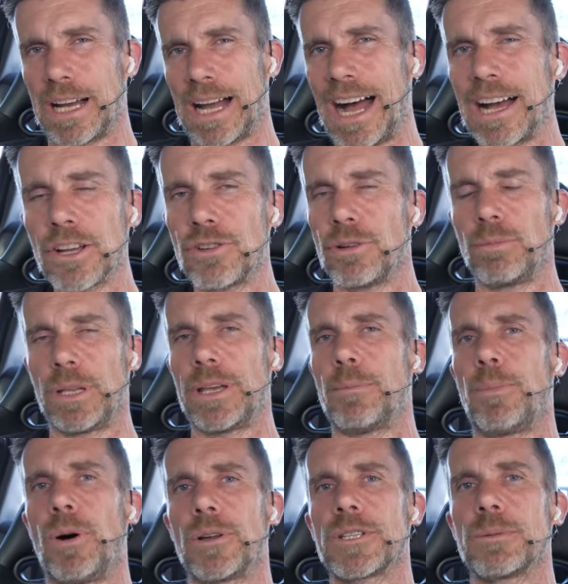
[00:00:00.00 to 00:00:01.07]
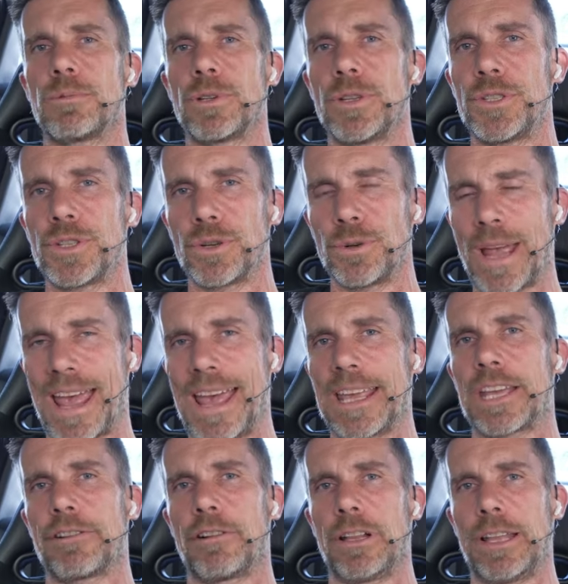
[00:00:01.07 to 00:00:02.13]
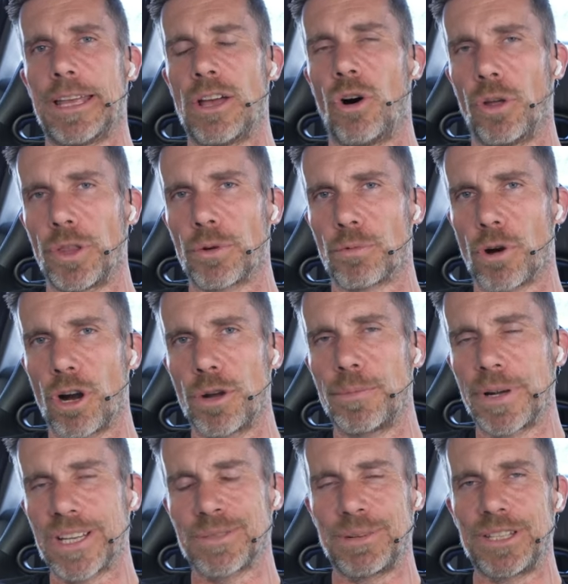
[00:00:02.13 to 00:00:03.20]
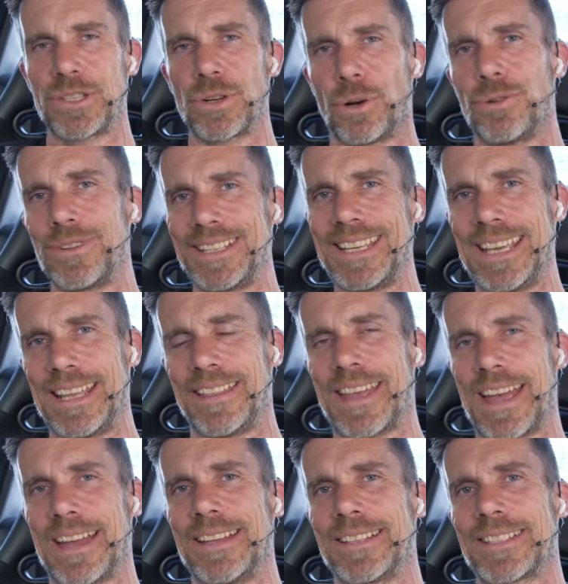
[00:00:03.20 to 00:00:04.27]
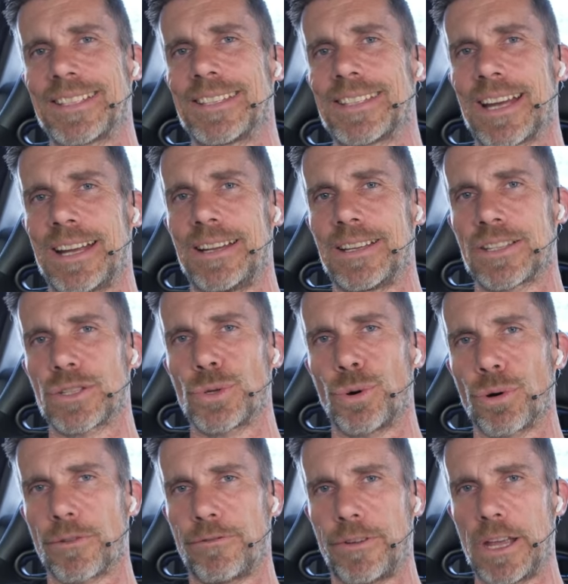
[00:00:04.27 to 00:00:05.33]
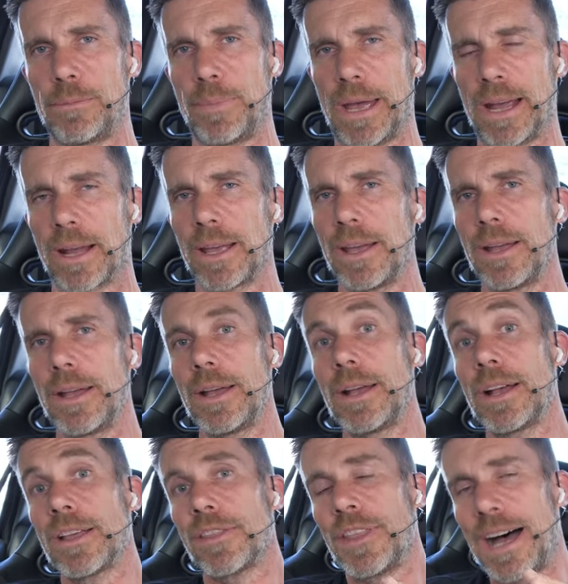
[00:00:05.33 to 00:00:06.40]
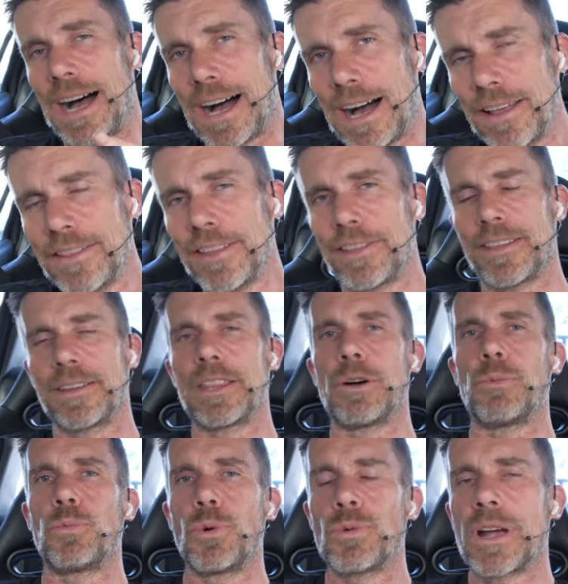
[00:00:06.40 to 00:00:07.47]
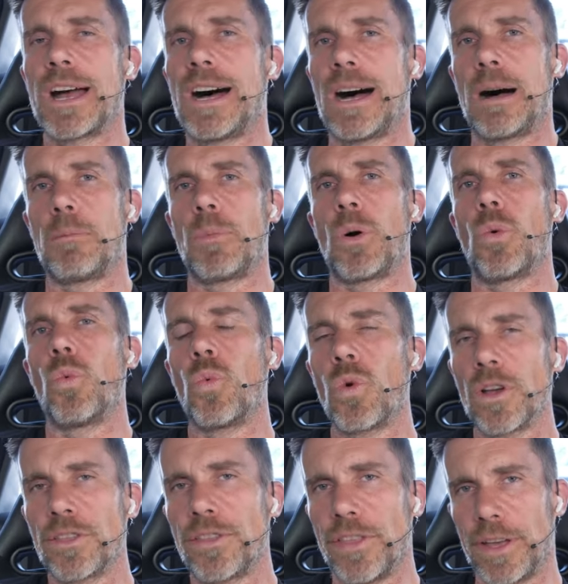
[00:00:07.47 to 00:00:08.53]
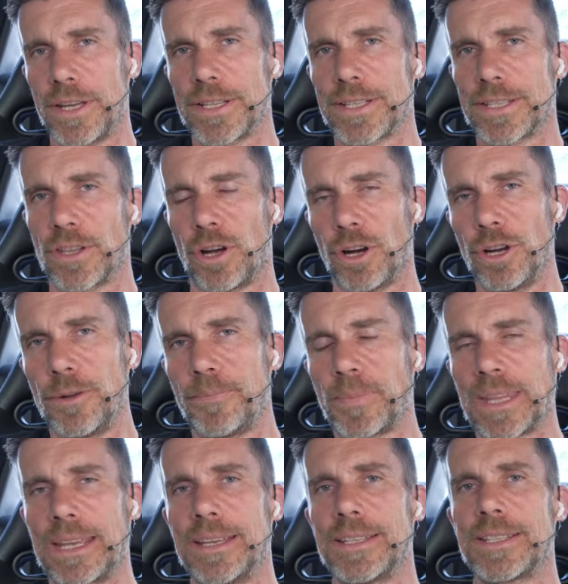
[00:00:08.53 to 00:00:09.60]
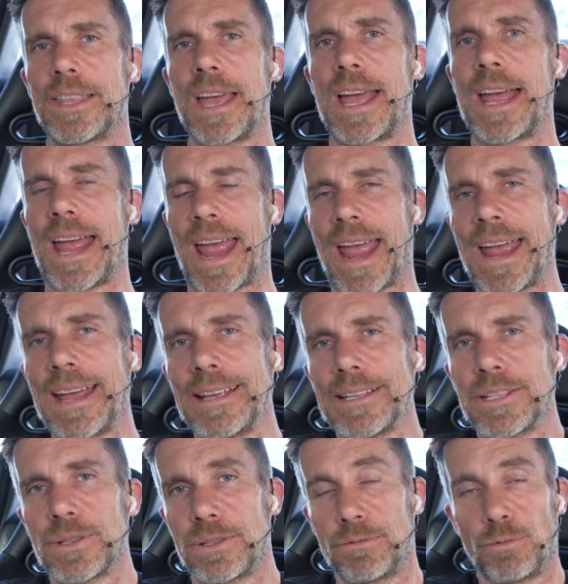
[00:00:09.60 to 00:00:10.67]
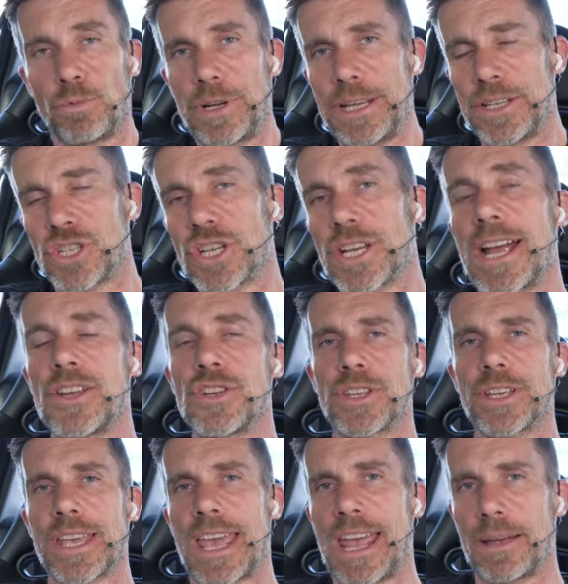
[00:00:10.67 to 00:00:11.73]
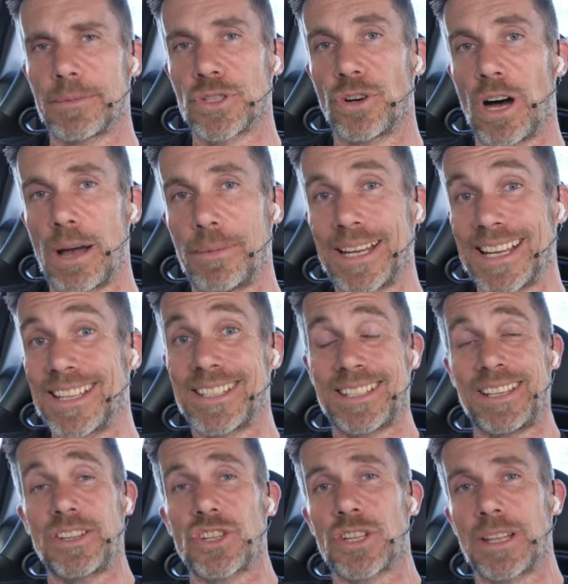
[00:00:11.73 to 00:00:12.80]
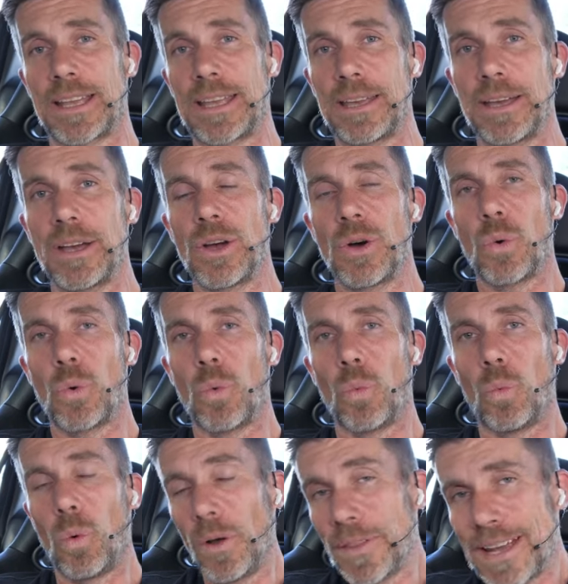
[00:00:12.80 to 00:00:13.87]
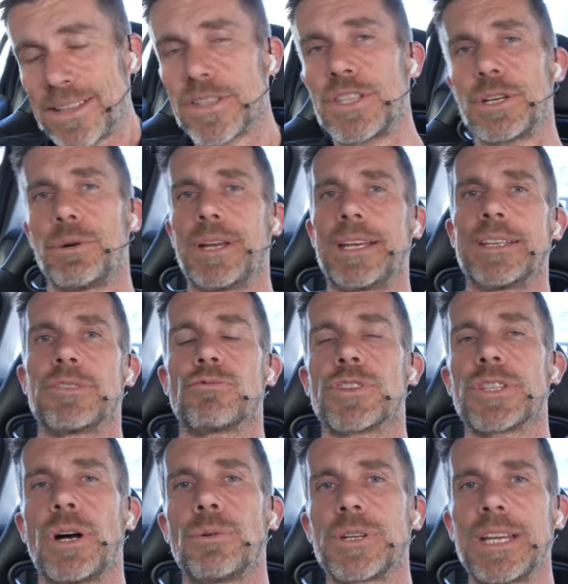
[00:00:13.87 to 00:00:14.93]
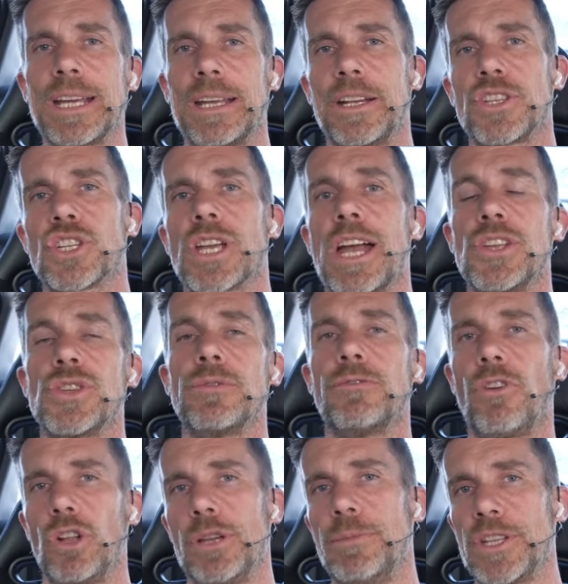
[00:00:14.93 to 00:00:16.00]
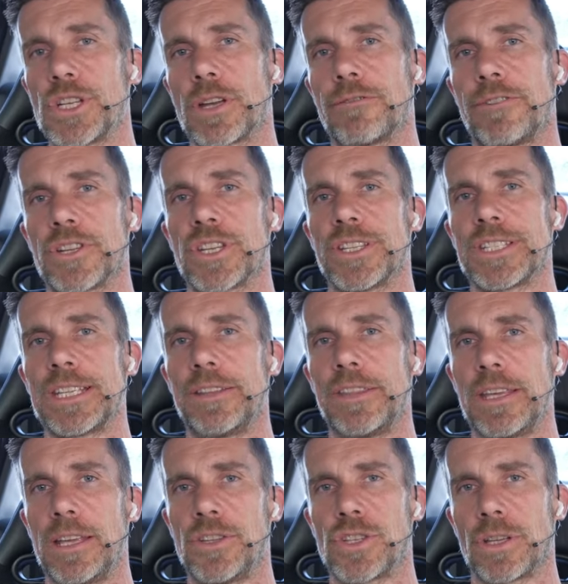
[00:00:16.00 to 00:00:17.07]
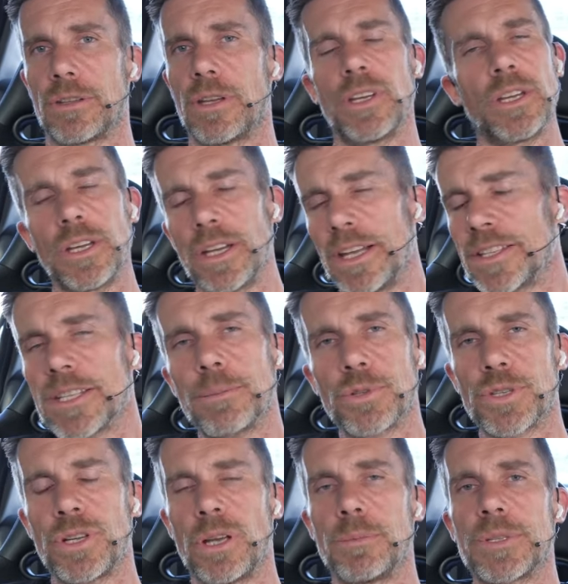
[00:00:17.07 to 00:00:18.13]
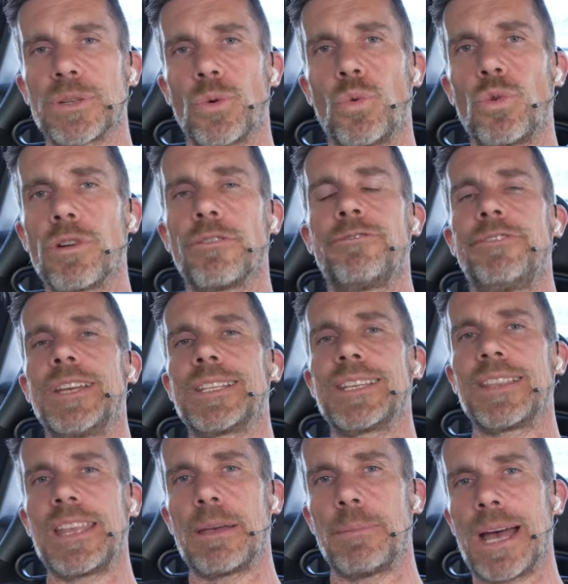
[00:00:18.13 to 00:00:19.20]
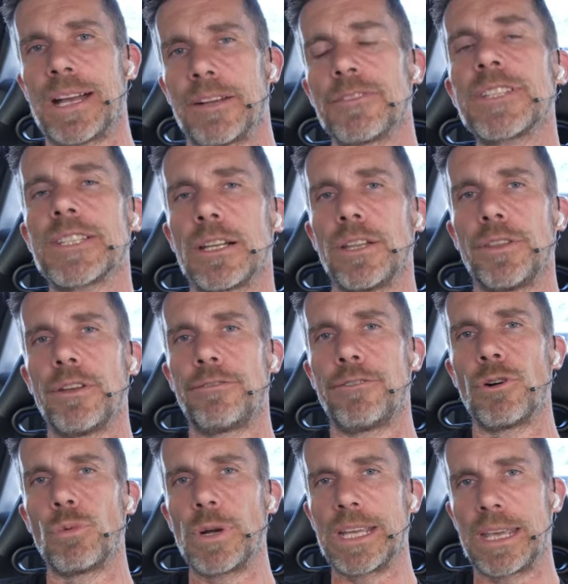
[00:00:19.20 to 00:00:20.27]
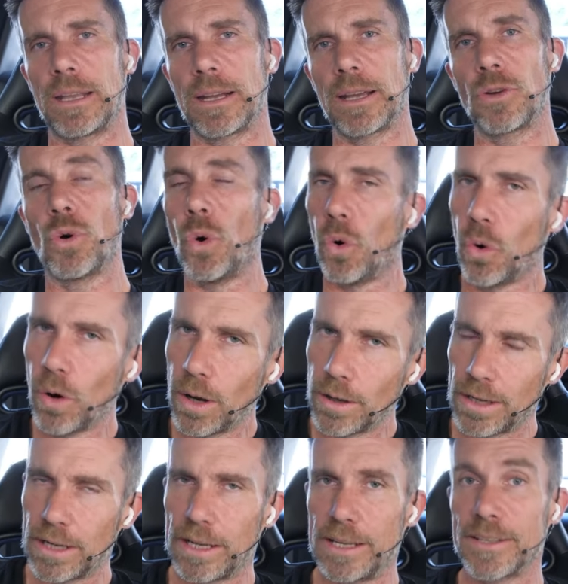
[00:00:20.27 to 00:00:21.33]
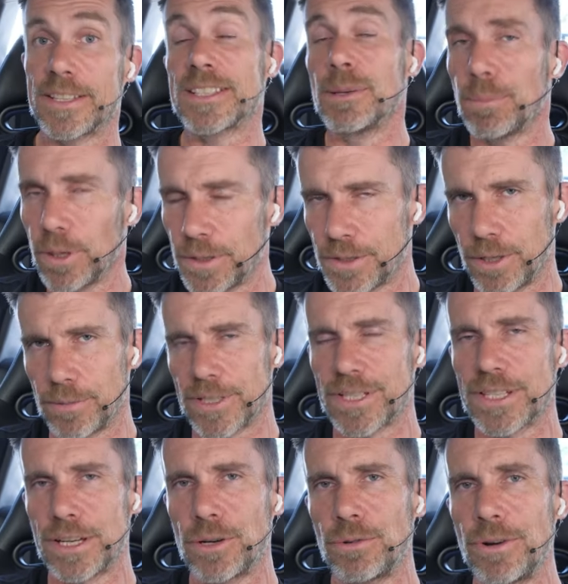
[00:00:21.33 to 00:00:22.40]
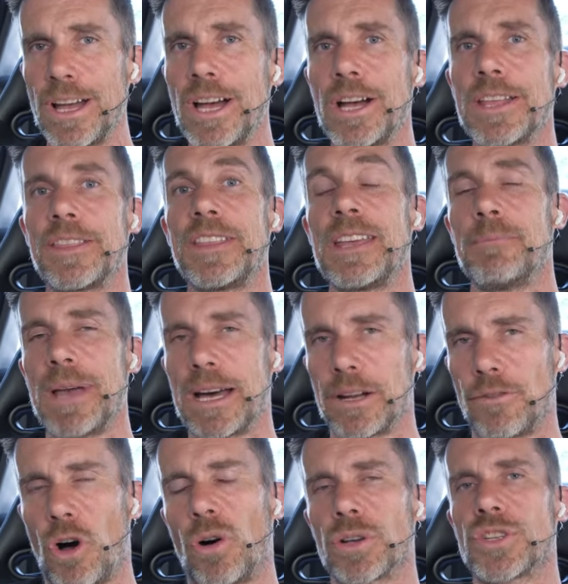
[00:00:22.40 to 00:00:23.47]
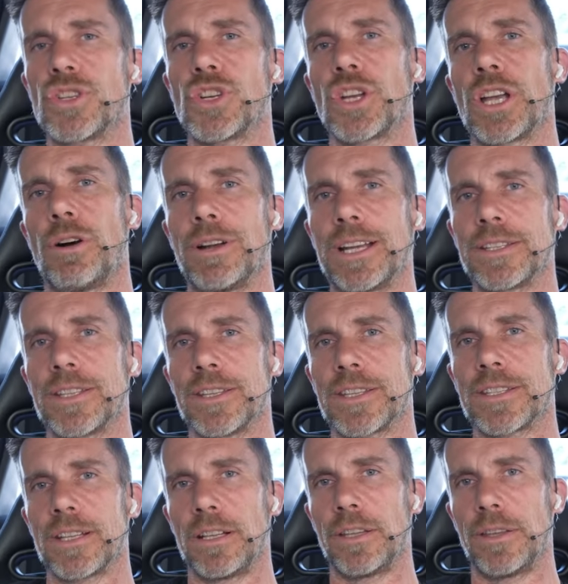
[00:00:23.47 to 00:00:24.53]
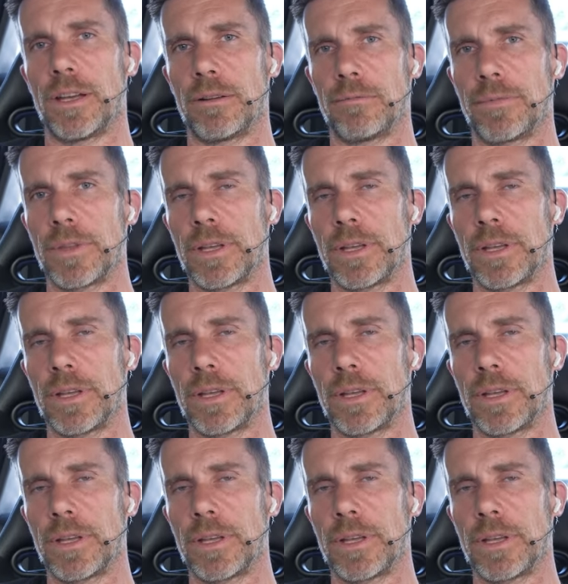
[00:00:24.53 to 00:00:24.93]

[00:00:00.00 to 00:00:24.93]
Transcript: arguably impossible to do accurately on the road, because we don't get that instantaneous torque feedback. The other thing that will come with this, though, is that as we change the cam timing, essentially what that's doing is resulting in a change in volumetric efficiency in the engine. In simple terms, we're affecting the amount of cylinder fill we're getting, or in simpler terms still, the amount of oxygen going into the cylinder.